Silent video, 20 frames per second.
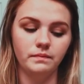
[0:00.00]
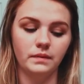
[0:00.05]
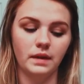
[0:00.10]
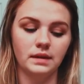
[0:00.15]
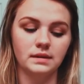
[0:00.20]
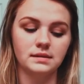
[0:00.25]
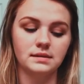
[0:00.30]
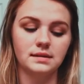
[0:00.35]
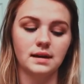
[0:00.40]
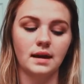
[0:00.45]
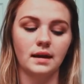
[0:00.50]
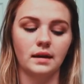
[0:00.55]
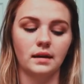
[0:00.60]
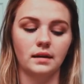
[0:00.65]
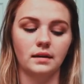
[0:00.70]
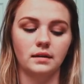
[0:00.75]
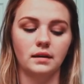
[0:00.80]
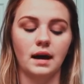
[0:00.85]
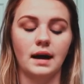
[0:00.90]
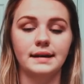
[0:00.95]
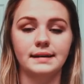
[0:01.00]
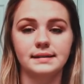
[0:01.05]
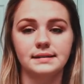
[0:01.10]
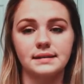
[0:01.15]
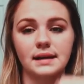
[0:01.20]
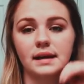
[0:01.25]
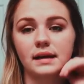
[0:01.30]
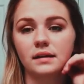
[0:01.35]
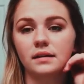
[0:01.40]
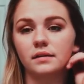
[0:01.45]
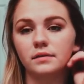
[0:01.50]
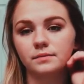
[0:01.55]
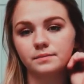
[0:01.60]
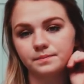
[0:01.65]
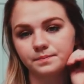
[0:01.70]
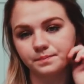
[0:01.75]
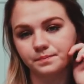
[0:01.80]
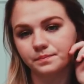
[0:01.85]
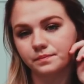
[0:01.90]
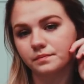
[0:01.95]
and 2nd, I stayed
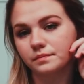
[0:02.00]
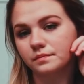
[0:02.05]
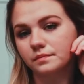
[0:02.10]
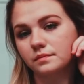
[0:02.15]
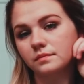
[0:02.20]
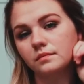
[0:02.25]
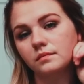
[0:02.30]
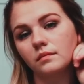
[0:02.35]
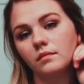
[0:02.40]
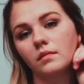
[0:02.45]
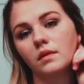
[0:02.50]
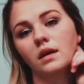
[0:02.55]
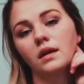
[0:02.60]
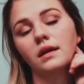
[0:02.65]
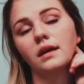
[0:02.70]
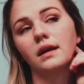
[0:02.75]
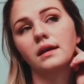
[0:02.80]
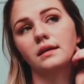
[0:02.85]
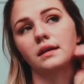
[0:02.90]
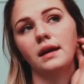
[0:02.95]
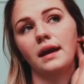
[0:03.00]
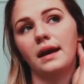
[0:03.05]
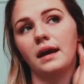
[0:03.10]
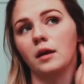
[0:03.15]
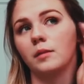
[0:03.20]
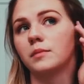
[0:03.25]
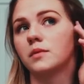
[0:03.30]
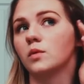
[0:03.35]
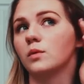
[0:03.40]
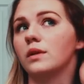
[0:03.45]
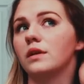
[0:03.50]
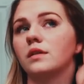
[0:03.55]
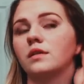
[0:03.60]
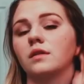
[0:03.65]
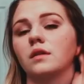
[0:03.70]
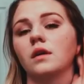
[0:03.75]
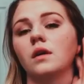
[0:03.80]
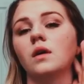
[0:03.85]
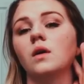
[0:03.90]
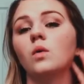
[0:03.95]
and camped with
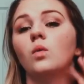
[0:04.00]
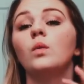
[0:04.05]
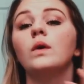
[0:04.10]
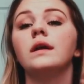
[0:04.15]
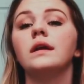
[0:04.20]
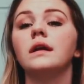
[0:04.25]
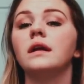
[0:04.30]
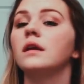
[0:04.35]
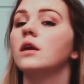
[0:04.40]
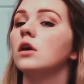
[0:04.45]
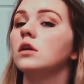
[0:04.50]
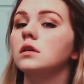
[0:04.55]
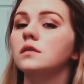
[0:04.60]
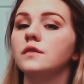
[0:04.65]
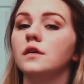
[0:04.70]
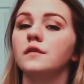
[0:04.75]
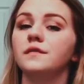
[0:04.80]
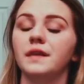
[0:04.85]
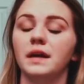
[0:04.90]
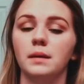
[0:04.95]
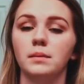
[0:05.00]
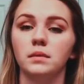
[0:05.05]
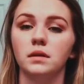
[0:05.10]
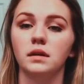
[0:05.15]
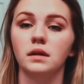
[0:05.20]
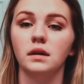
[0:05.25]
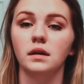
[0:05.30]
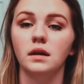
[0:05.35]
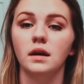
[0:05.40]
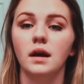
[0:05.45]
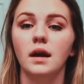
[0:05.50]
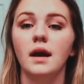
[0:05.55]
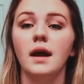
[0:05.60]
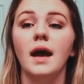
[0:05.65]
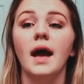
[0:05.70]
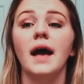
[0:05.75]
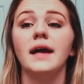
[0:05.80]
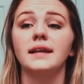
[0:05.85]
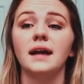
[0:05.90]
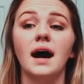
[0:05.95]
Whitney and all of her family.
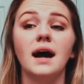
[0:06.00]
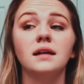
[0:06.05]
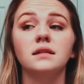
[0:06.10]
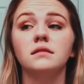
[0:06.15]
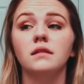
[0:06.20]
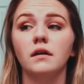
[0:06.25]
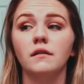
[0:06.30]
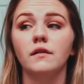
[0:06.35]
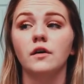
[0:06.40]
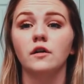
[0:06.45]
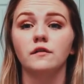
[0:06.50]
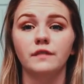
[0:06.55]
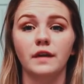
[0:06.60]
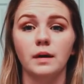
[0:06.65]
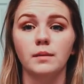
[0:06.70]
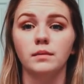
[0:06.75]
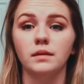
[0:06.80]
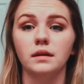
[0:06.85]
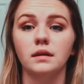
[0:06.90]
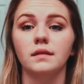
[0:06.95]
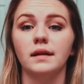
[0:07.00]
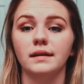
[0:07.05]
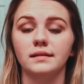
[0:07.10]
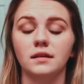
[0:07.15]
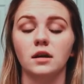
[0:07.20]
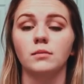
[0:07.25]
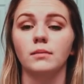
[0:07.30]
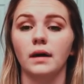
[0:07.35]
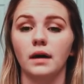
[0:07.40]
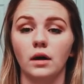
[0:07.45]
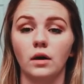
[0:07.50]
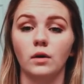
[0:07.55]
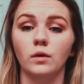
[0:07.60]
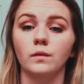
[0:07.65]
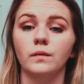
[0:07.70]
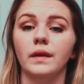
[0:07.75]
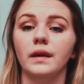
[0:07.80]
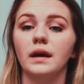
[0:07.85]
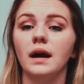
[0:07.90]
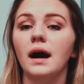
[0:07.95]
And I love her family like they're my
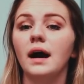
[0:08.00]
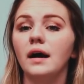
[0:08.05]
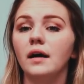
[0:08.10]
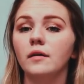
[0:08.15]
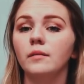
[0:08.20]
own. Like